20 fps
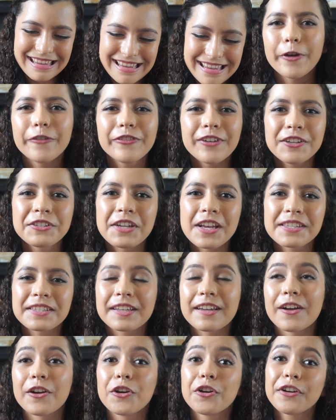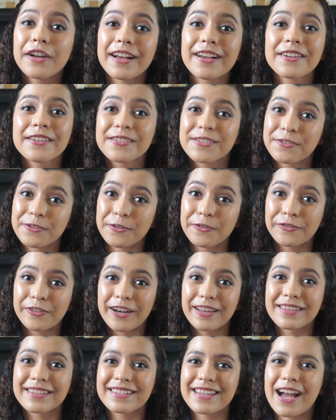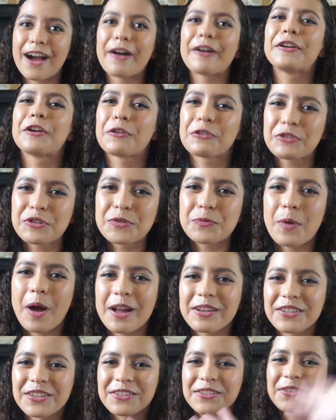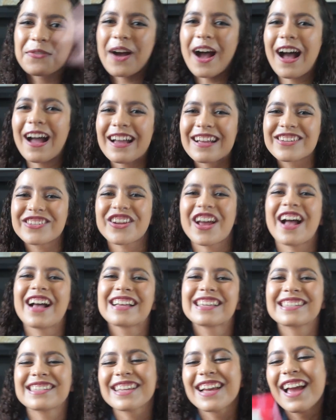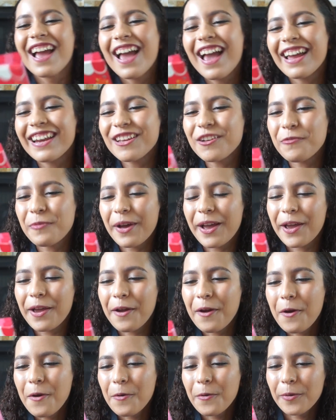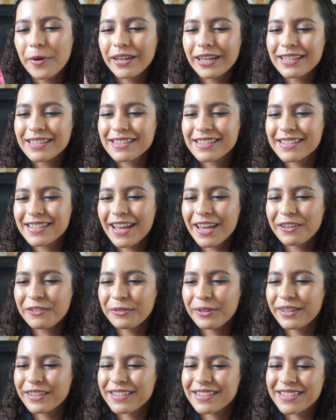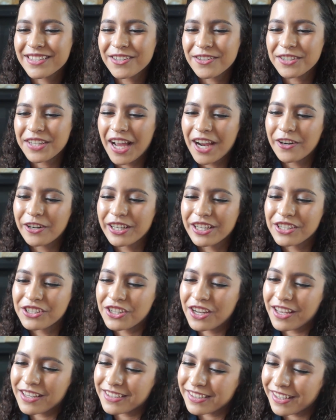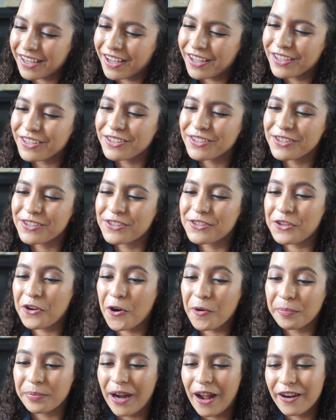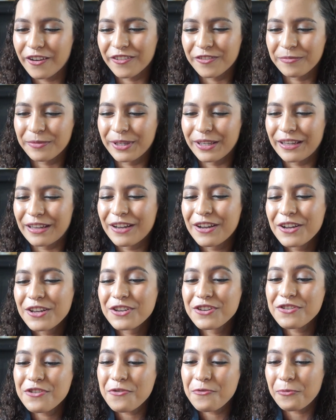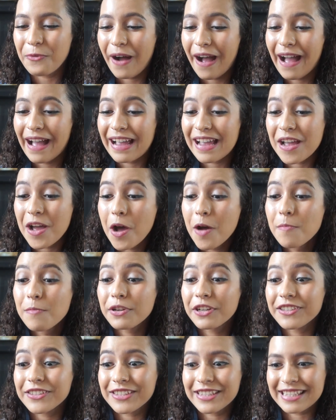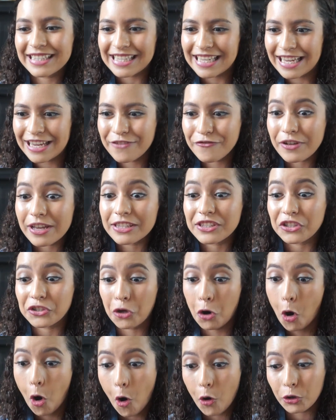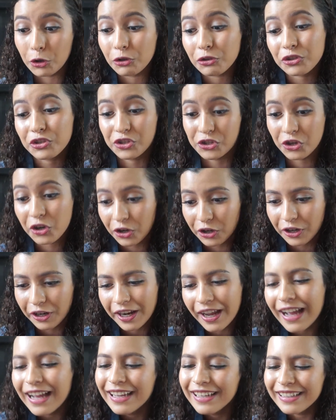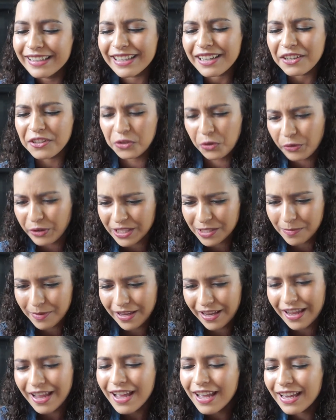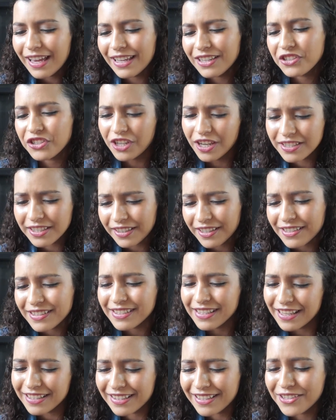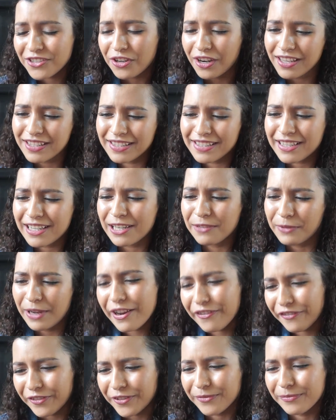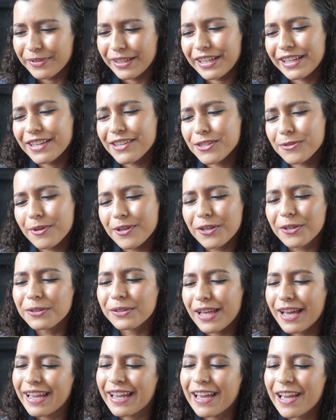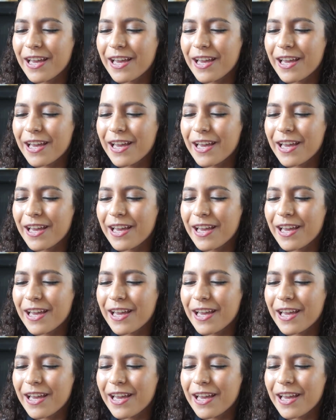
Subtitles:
My friend Jessica, her and I are still friends now. I know she's watching, so hi Jess. Anyway, what I said was, your diary, Jessica is so proud of me. You know why? Because Steve is a total jerk. He ignores me, and Jessica says he tries to get away from me, so I don't like